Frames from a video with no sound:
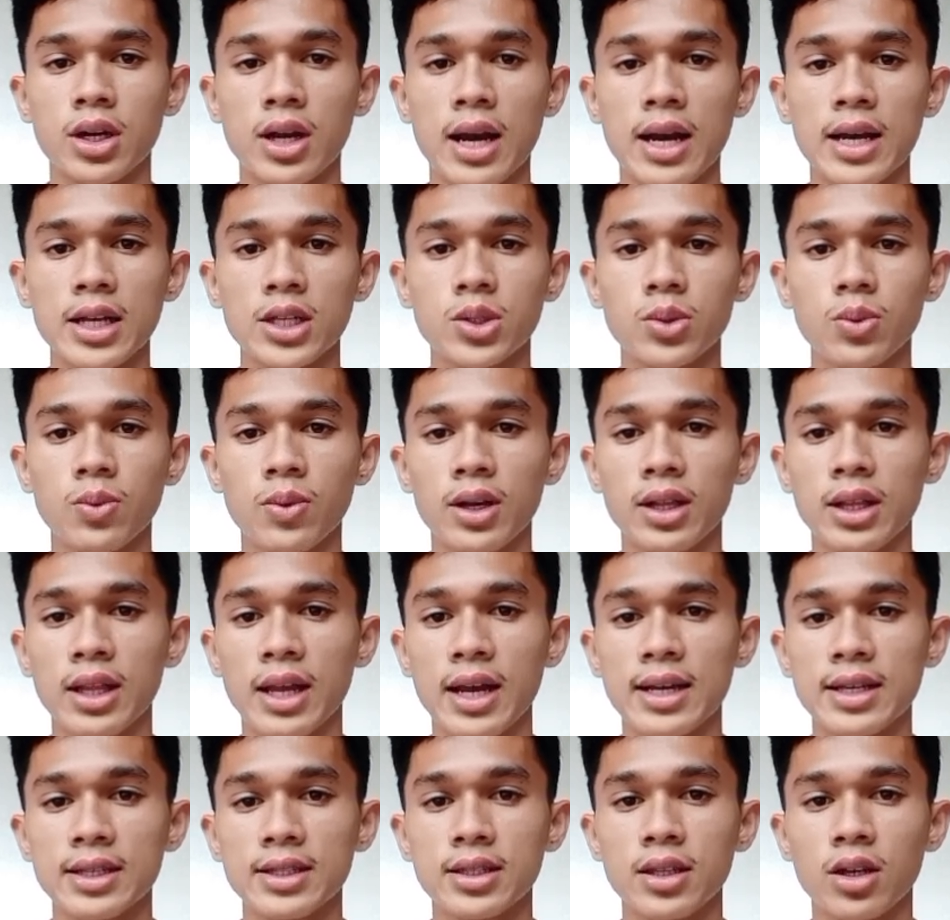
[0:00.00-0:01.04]
as well
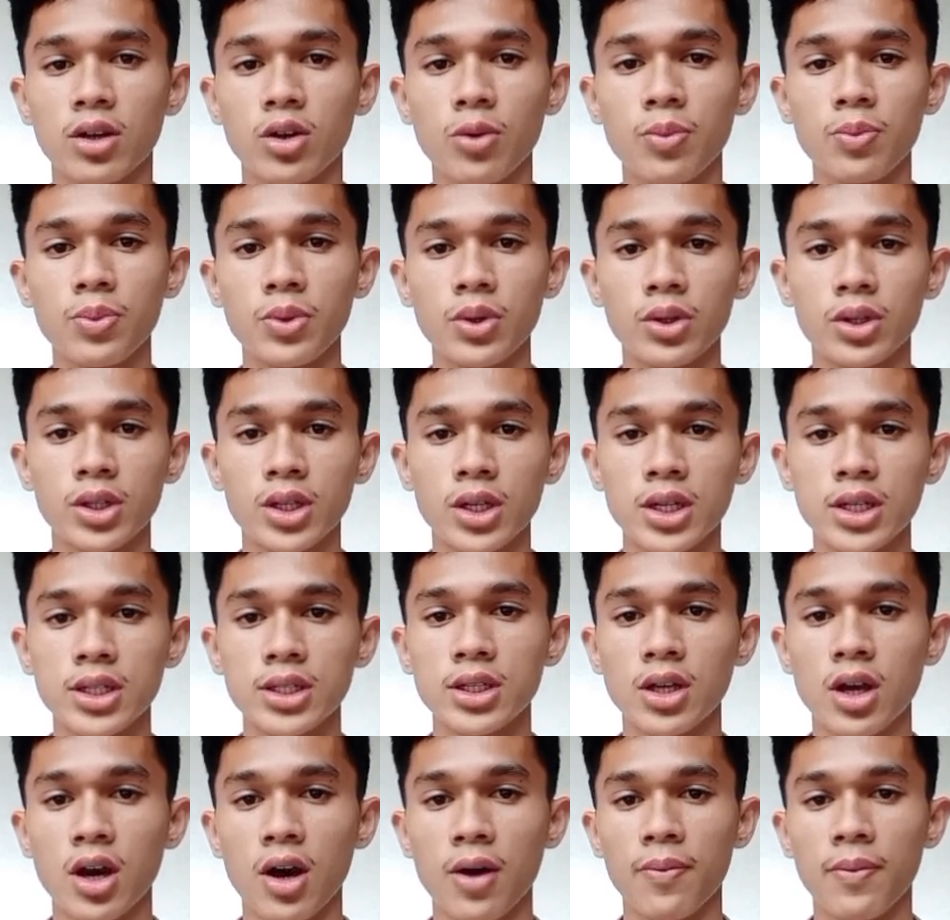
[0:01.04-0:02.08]
as the
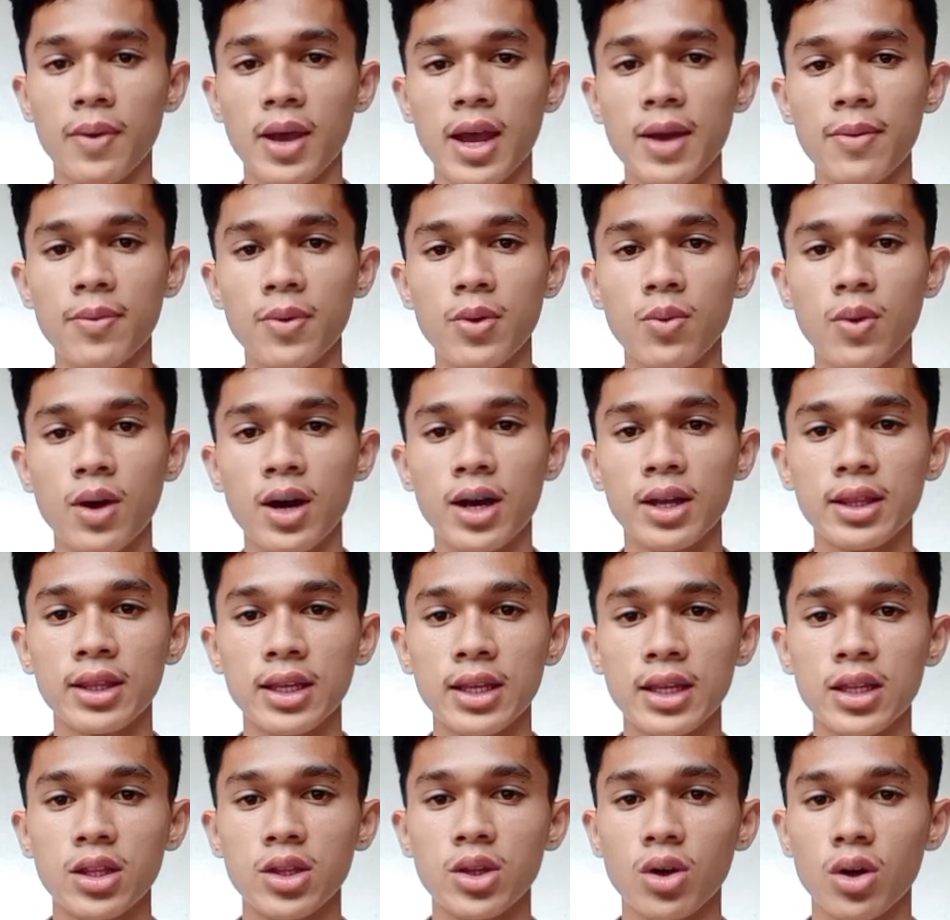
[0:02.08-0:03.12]
computers of everyone
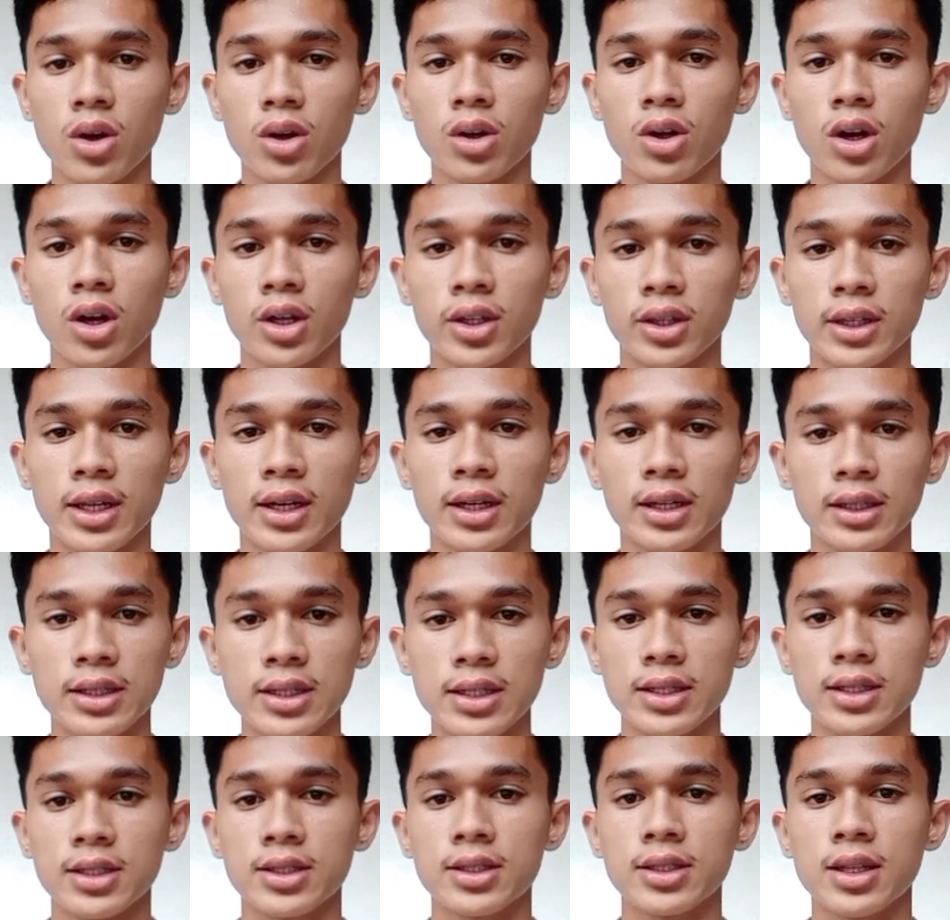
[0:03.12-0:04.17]
in your contact
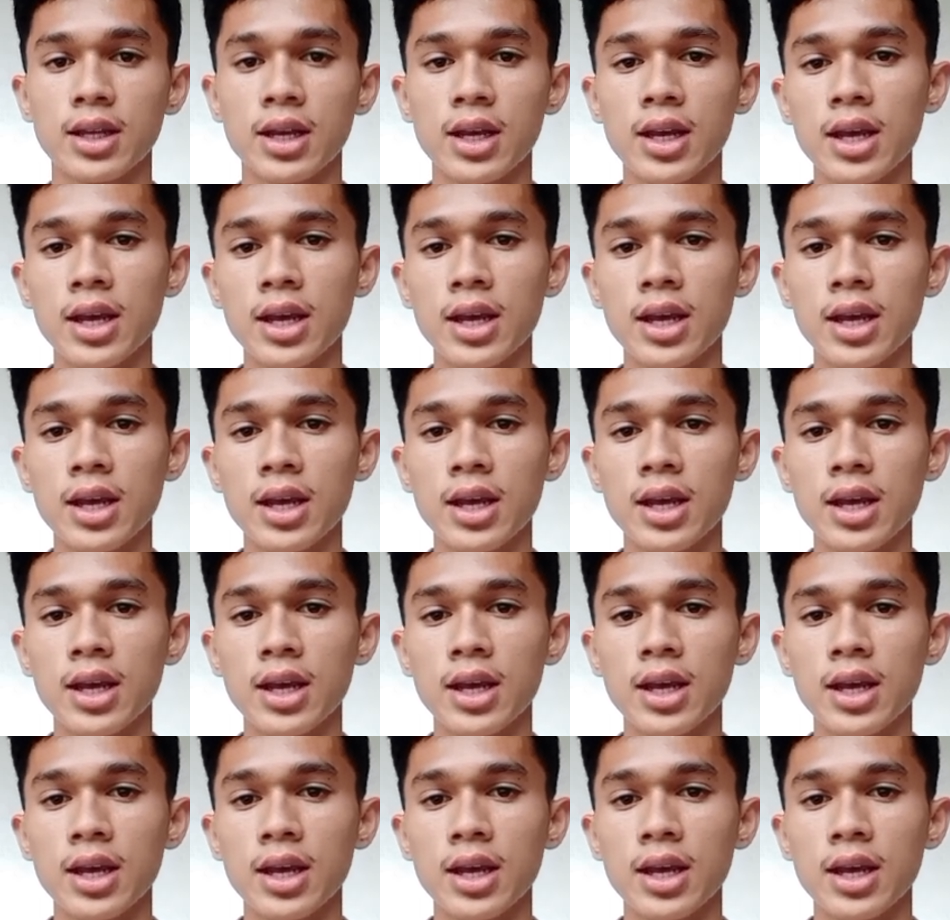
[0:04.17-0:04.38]
list.